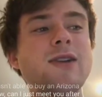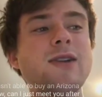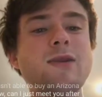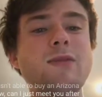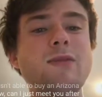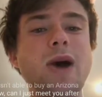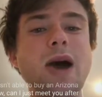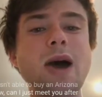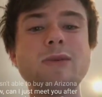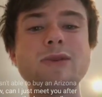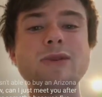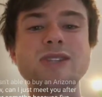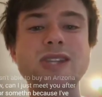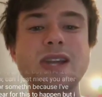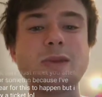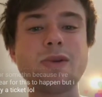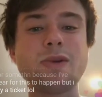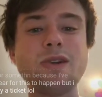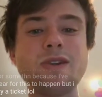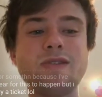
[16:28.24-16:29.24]
I know the
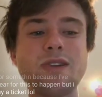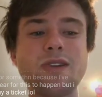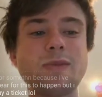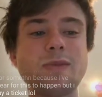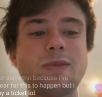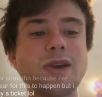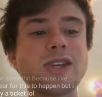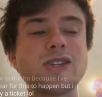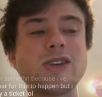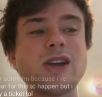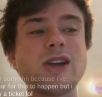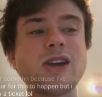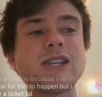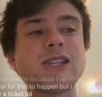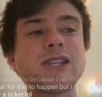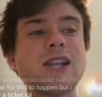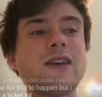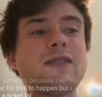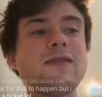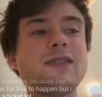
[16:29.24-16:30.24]
Bible's not perfect because you
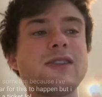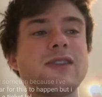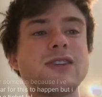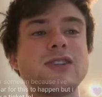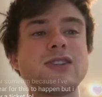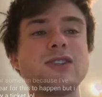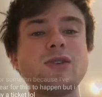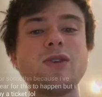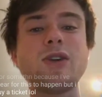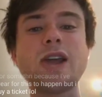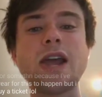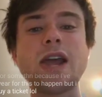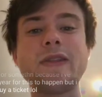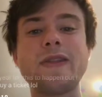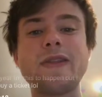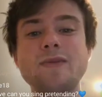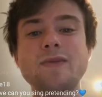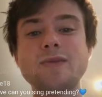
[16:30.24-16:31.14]
guys left this story out.